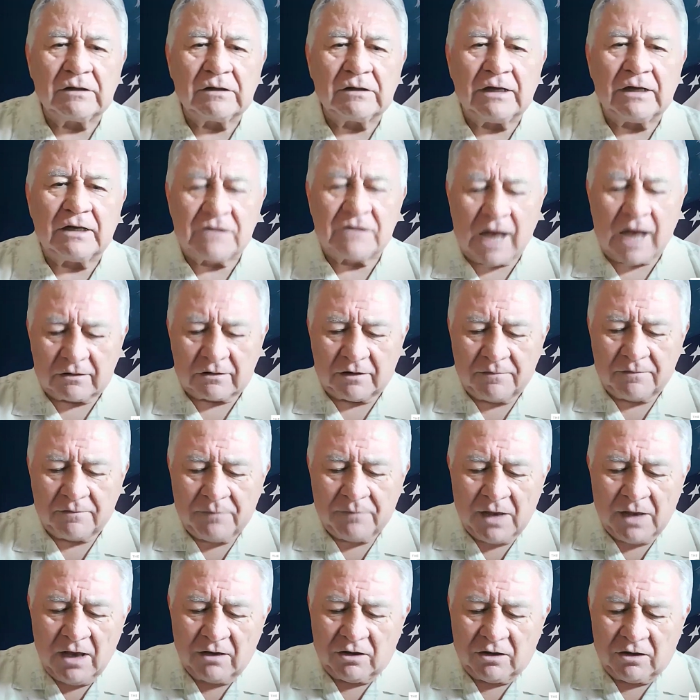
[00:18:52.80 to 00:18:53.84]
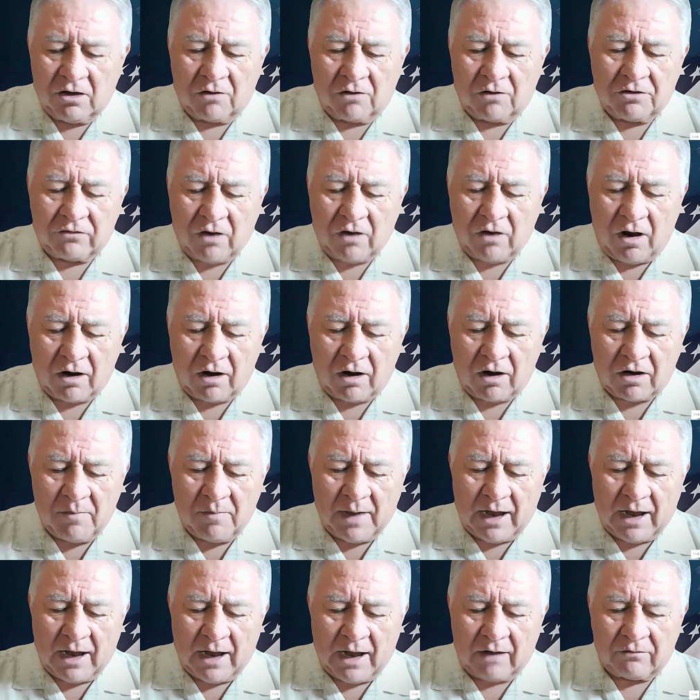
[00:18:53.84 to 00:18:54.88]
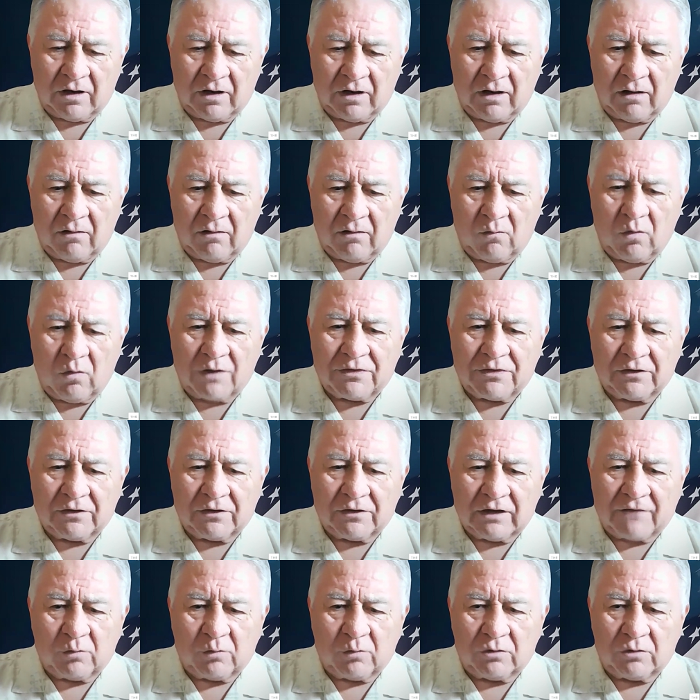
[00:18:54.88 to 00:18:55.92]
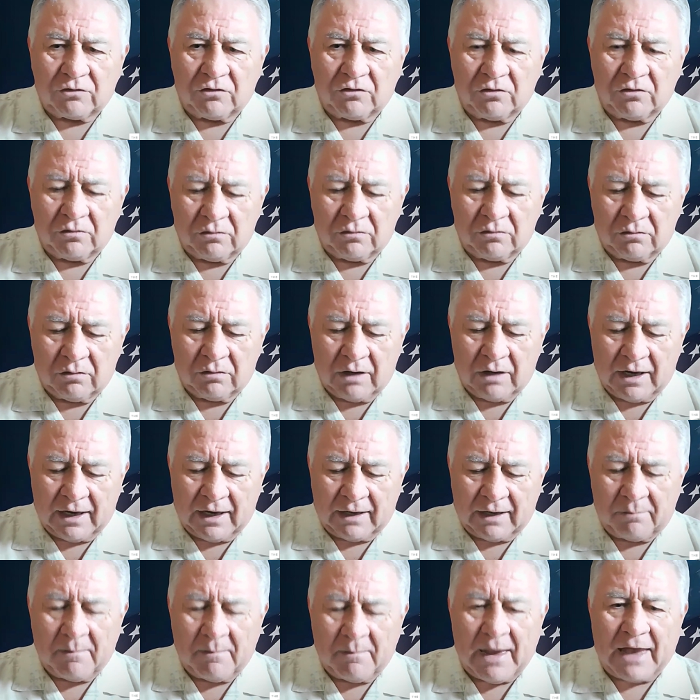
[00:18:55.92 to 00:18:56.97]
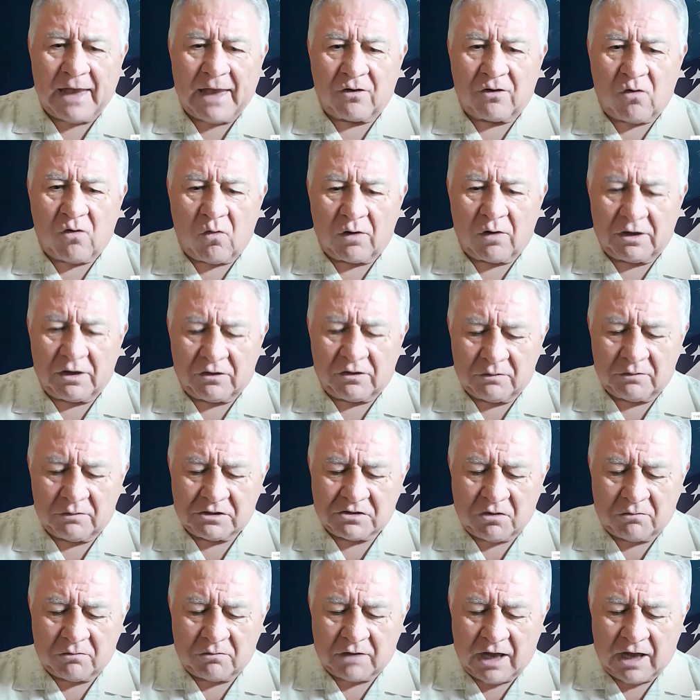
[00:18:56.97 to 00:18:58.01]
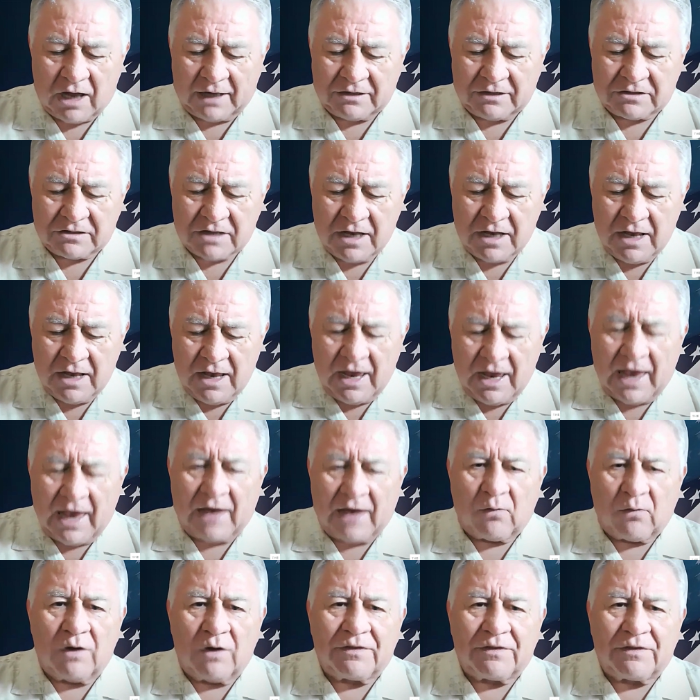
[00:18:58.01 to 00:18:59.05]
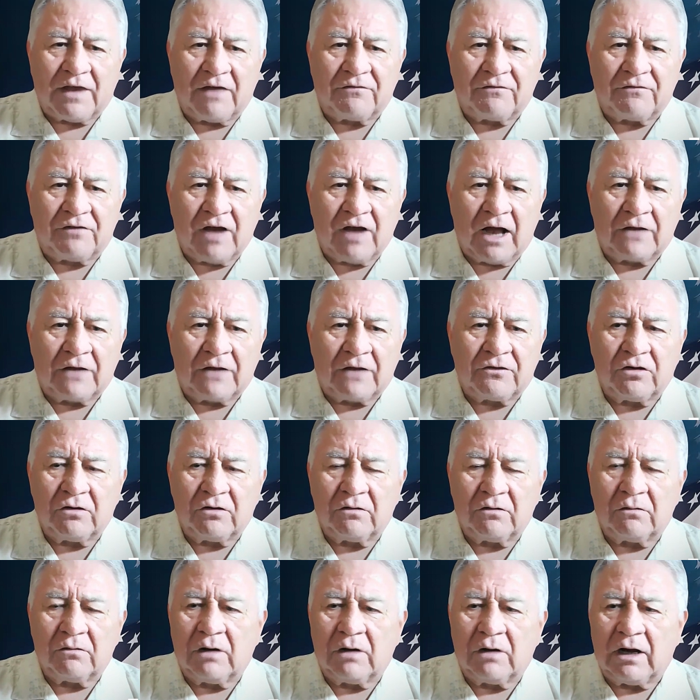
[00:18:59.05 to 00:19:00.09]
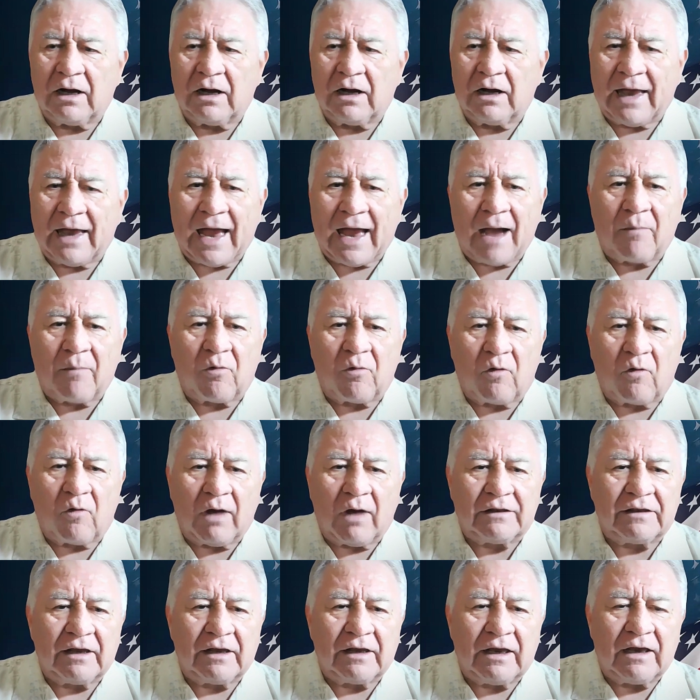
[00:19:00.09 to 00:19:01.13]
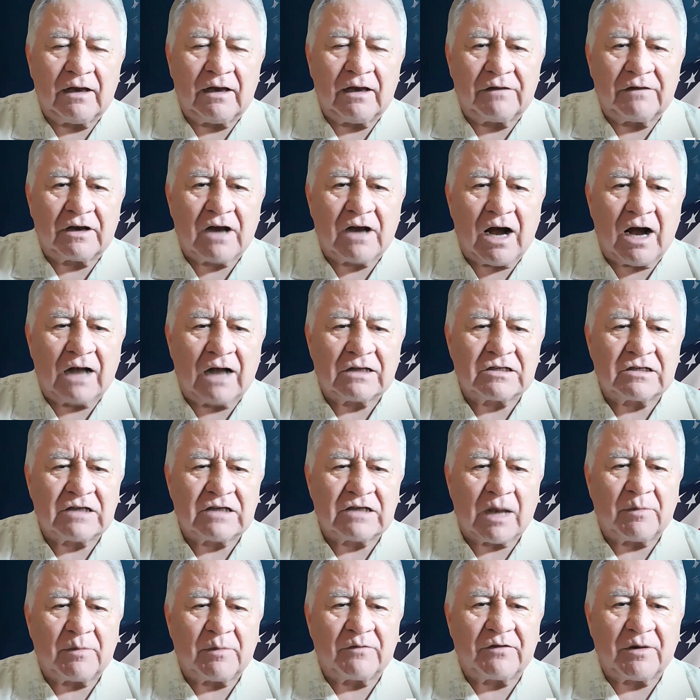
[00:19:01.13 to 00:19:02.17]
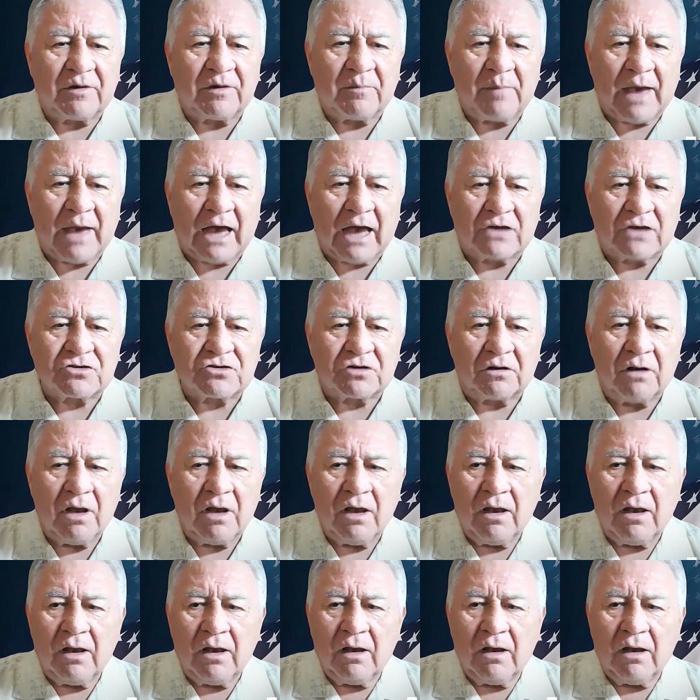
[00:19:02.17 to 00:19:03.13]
Exactly. You talk about what the left will do and man according to his own eyes and what they've done to aberrate the concept of compassion.